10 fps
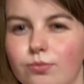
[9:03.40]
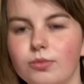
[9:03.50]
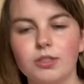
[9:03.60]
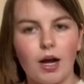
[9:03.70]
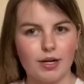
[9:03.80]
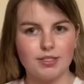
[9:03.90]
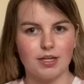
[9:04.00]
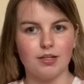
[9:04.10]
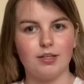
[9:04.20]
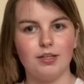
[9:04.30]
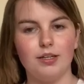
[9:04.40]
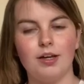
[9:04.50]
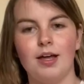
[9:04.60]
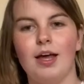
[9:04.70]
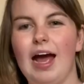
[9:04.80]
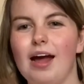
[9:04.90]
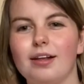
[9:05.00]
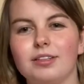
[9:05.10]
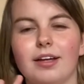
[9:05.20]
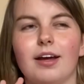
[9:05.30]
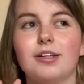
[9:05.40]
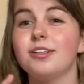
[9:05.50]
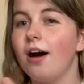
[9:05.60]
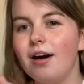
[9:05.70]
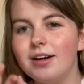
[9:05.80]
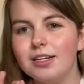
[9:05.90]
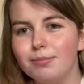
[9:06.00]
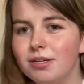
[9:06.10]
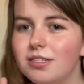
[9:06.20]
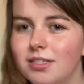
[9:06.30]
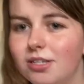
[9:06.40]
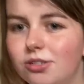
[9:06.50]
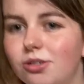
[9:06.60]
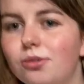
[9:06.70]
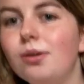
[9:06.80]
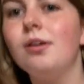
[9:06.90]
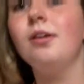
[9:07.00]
kind of silky, and it's like a tiny bit see-through,